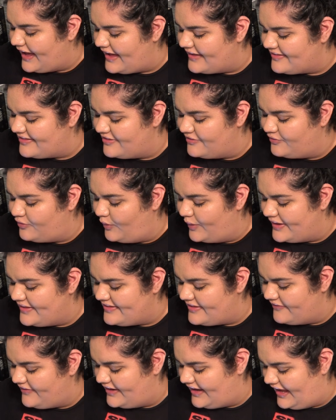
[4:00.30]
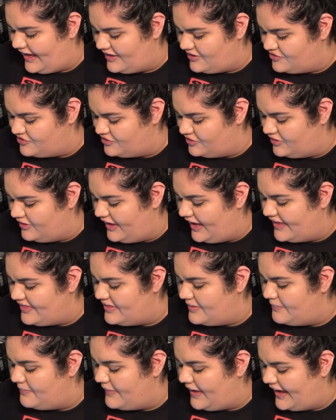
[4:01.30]
has the voice of an angel and
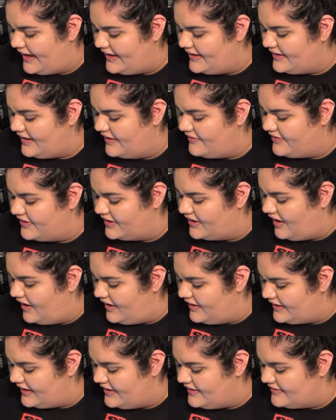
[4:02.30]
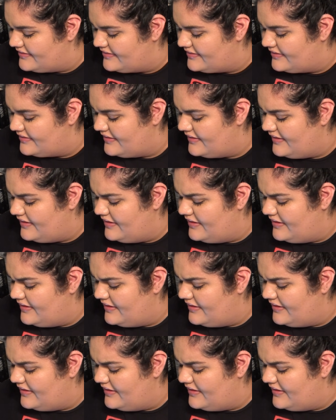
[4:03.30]
the mane of a goddess.